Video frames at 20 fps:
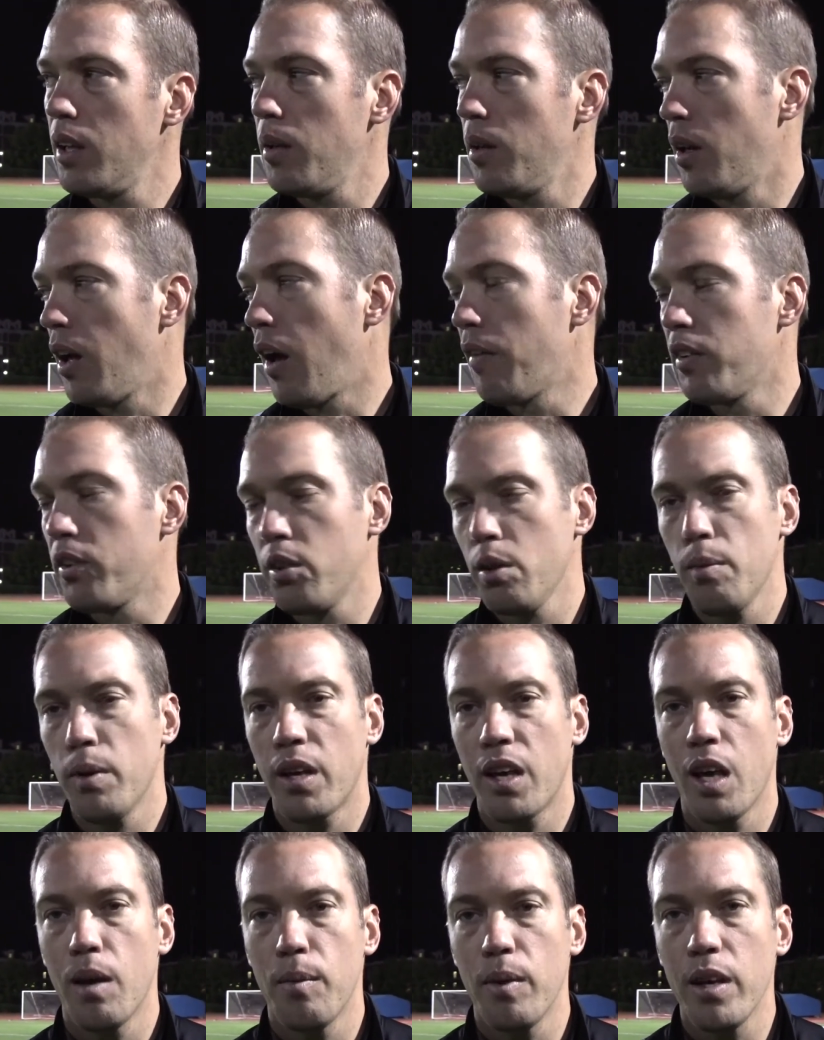it obviously
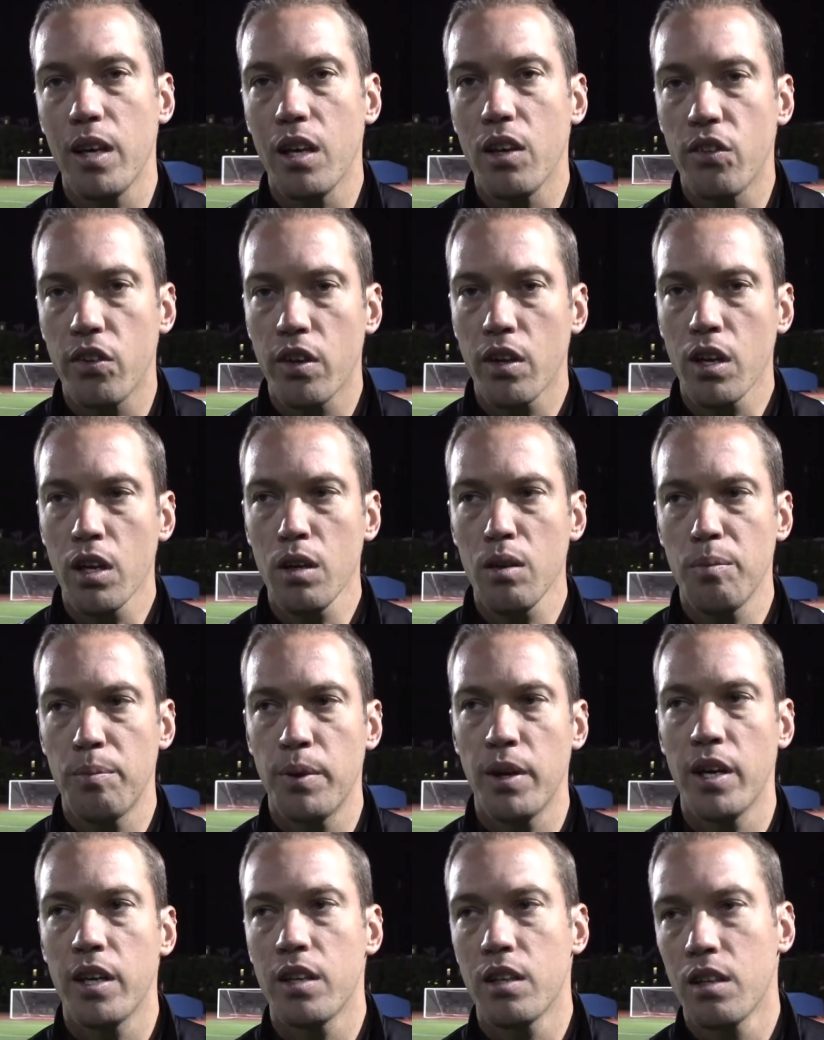became easier,
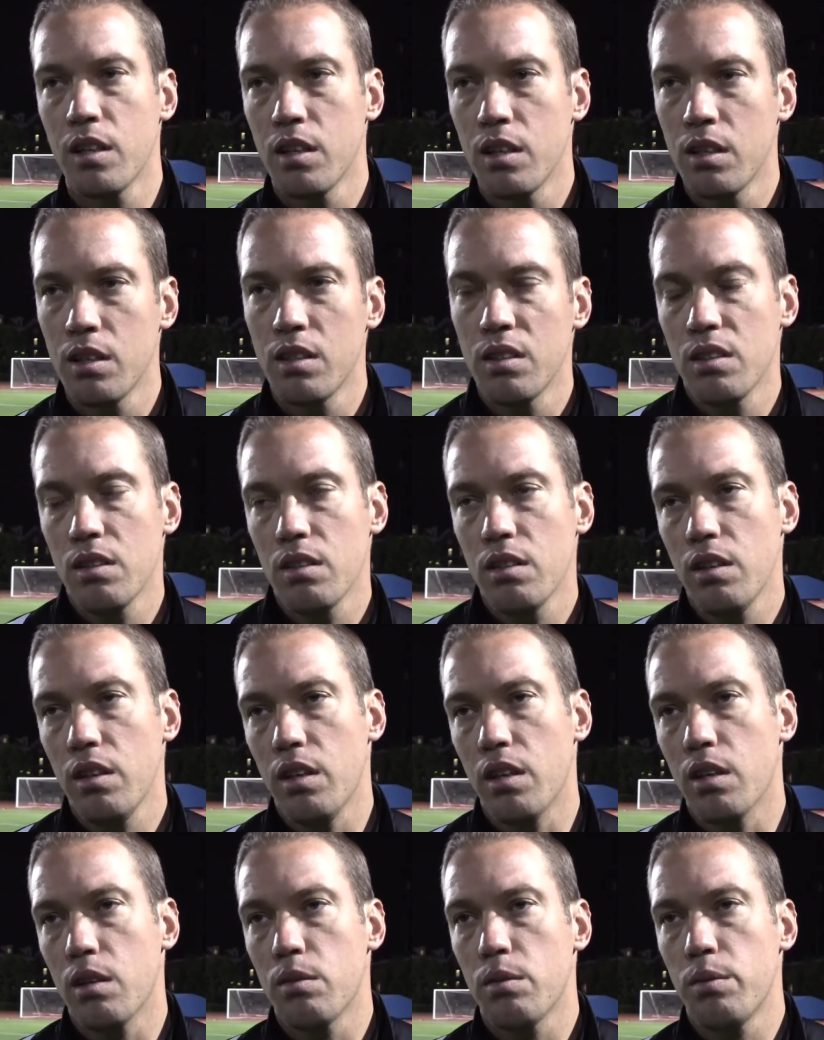but
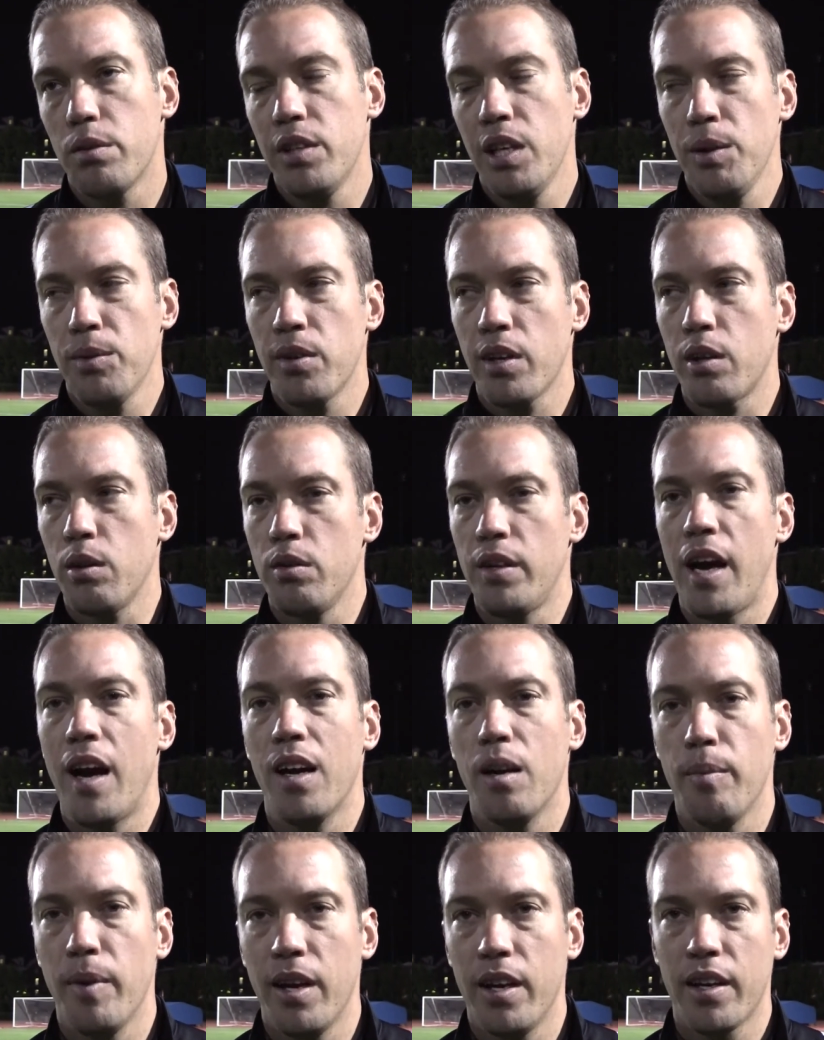you know, teams that go
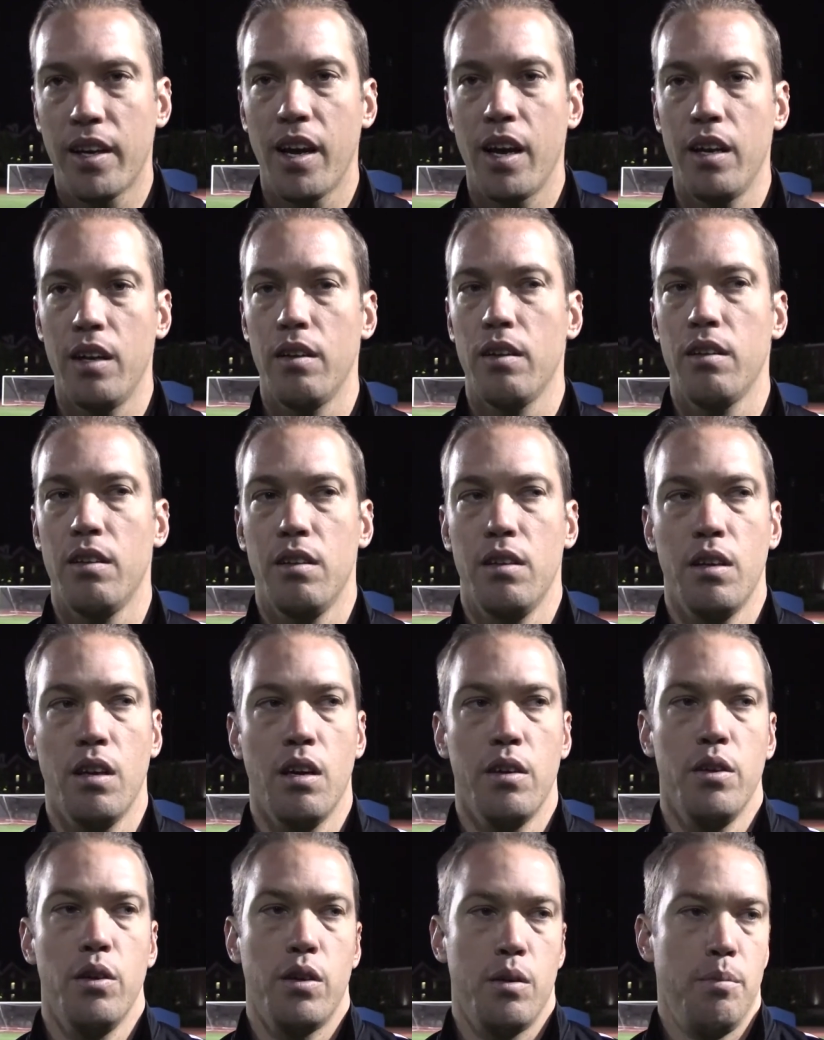down a man kind of, you
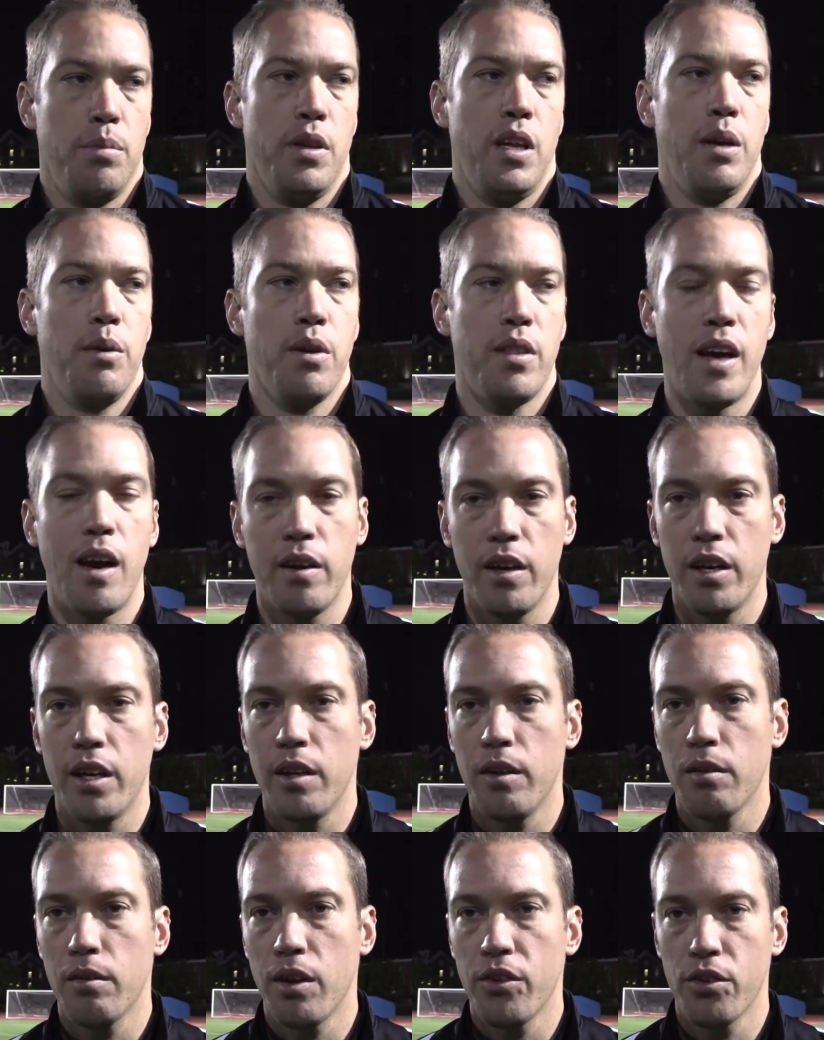know, you can play without
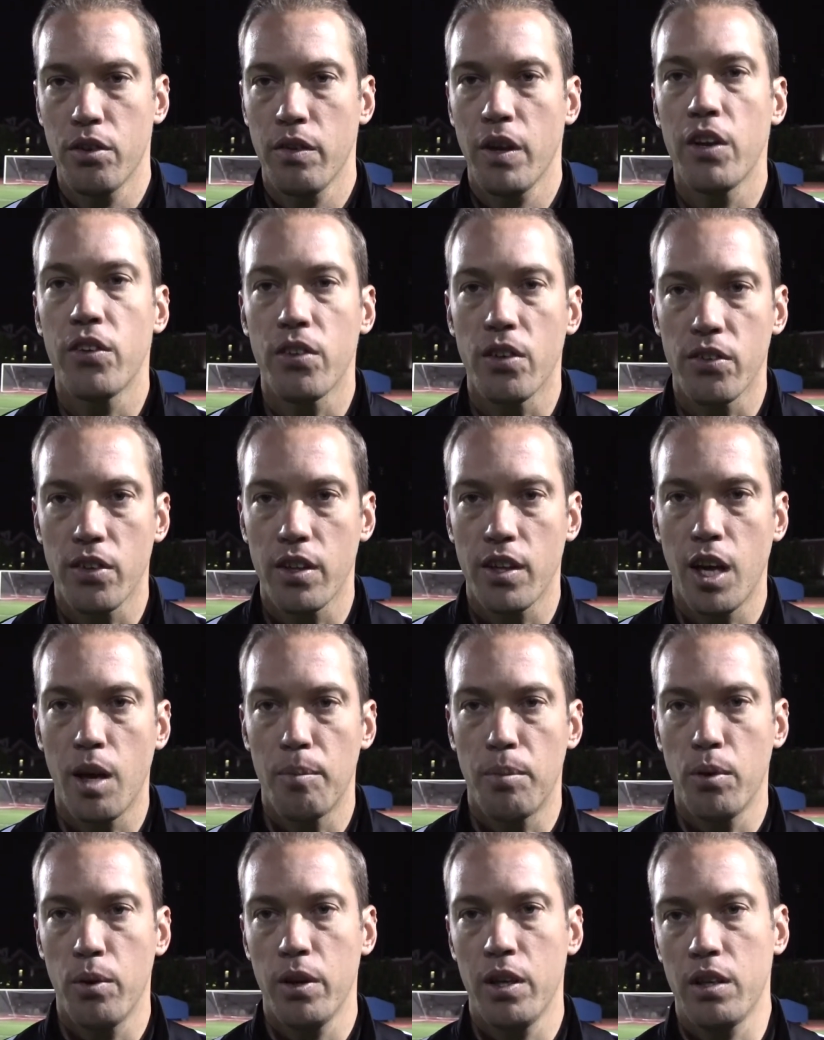any reservations at
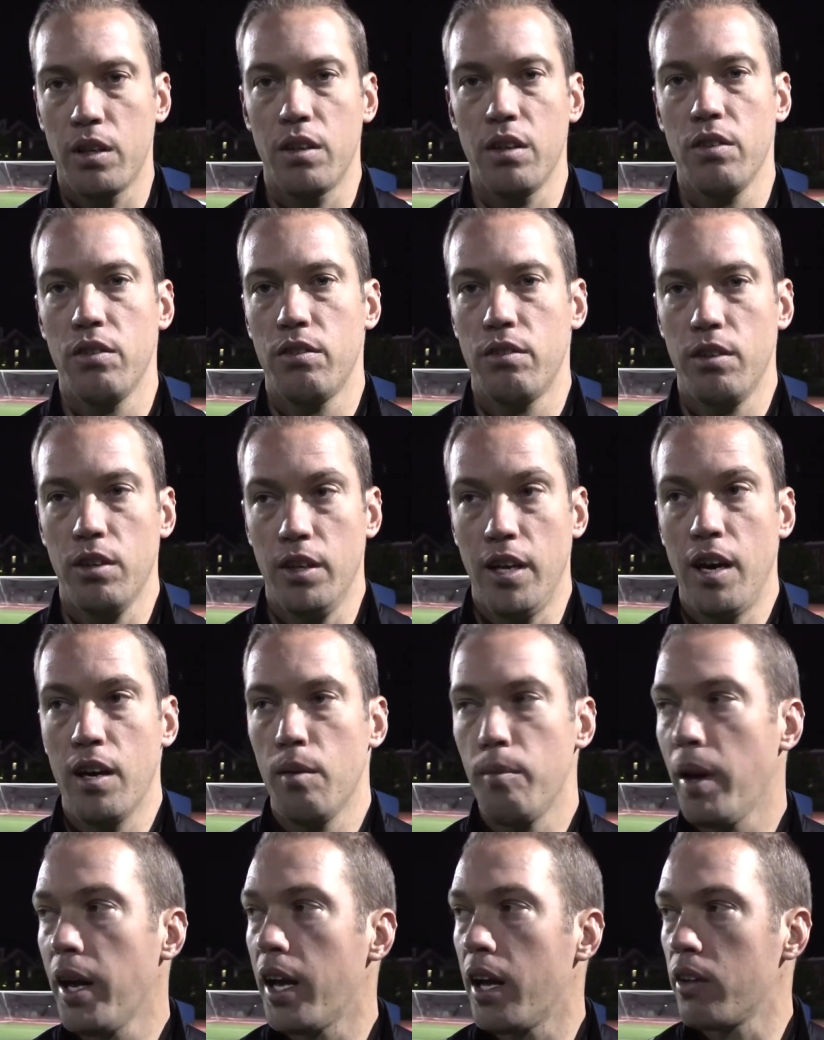that point because you're down
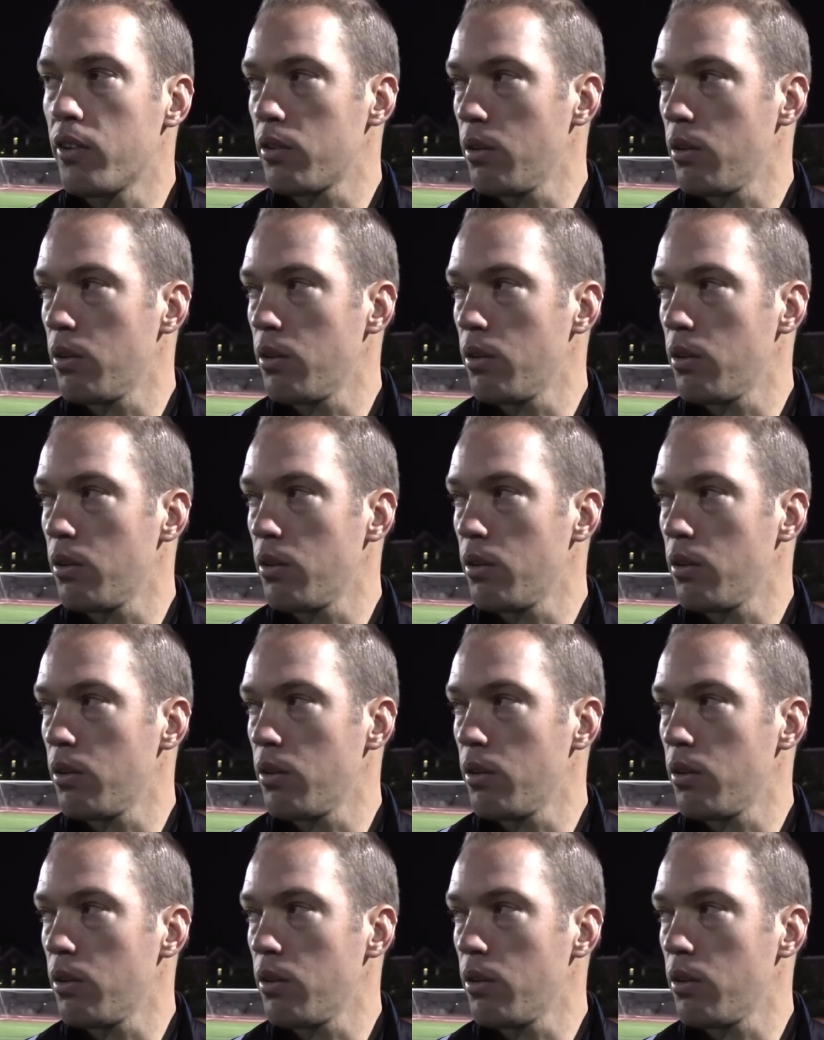a man.